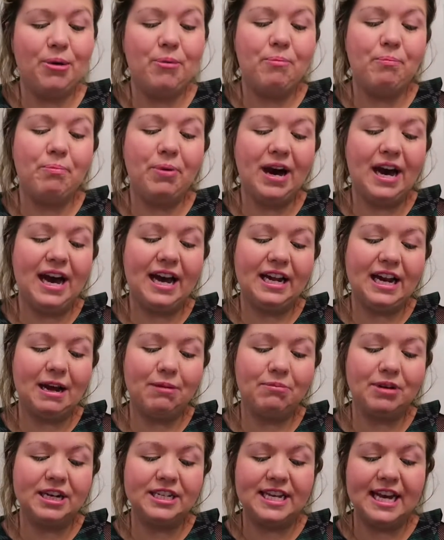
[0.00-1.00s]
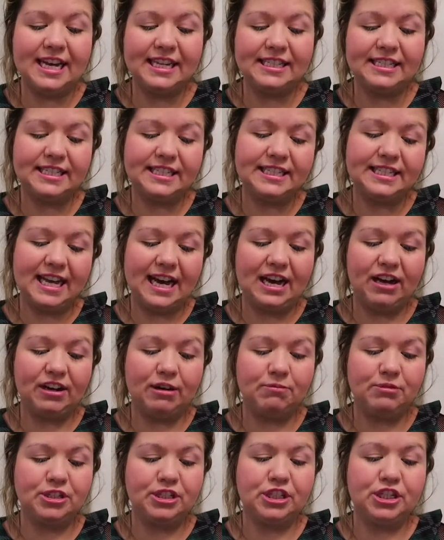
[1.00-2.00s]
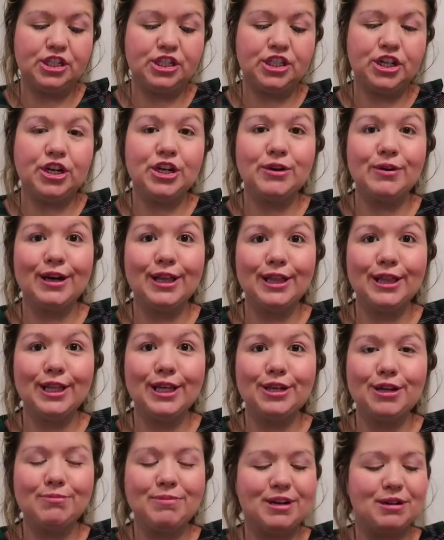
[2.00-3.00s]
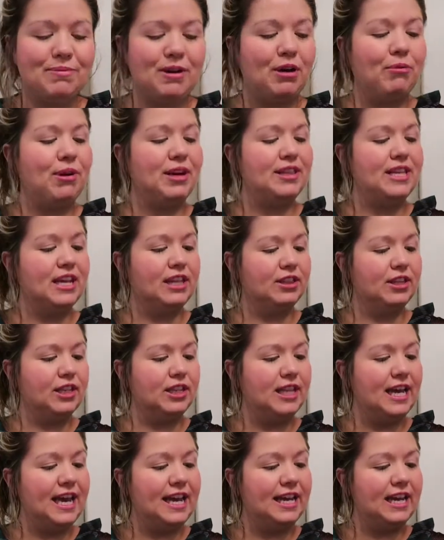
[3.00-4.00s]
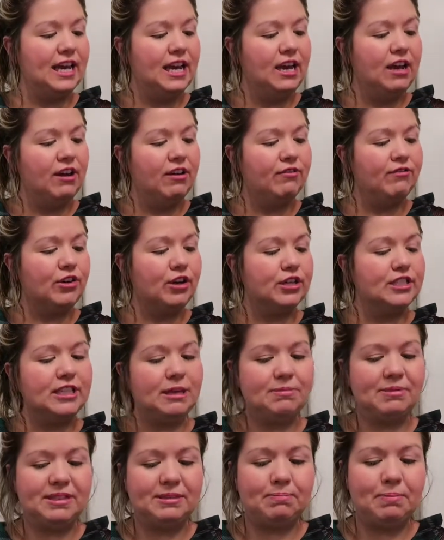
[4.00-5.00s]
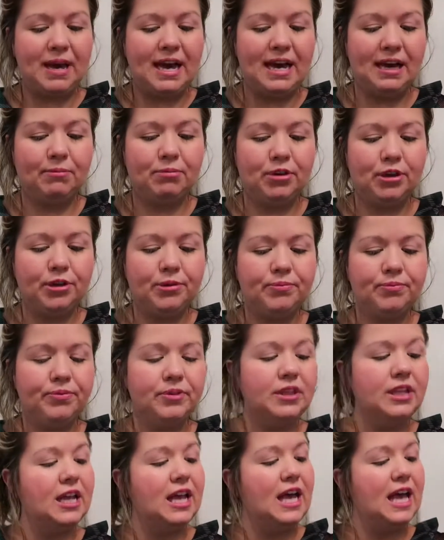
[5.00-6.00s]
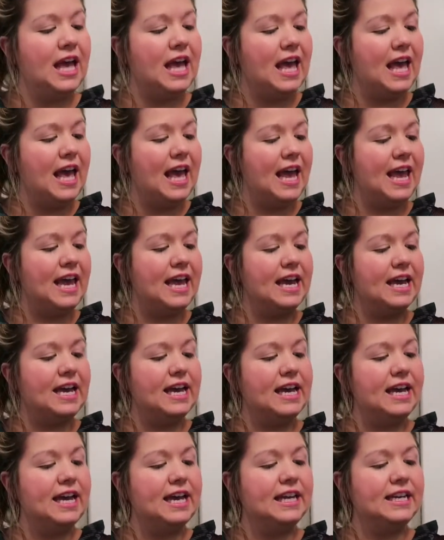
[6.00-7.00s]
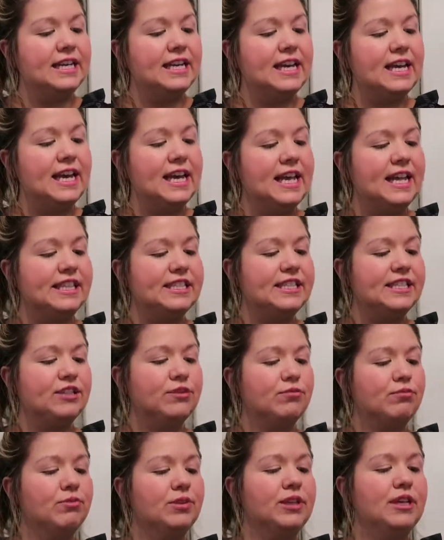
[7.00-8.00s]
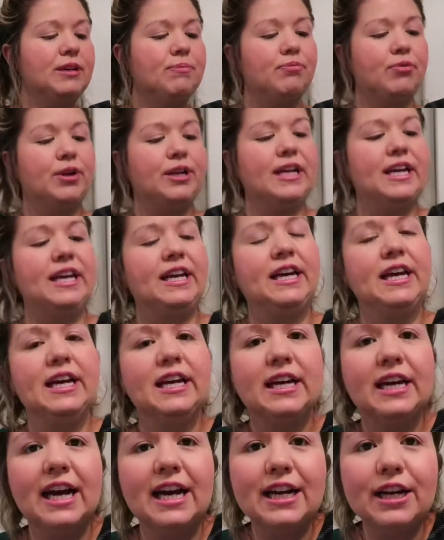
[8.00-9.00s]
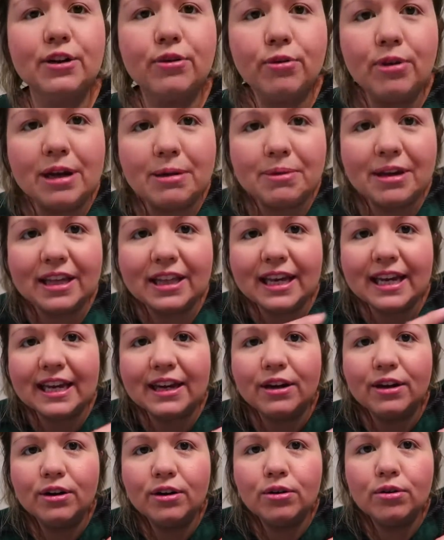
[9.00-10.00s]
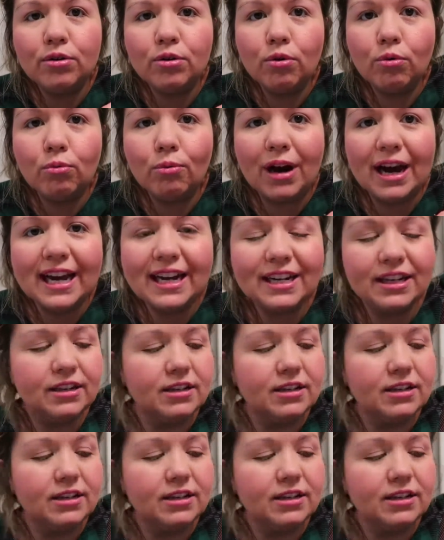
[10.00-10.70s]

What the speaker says: But I'm gonna test these out. I'm just gonna show you a little bit about what they look like. First up is Pebble, and it's this really pretty, kind of creamy, like white,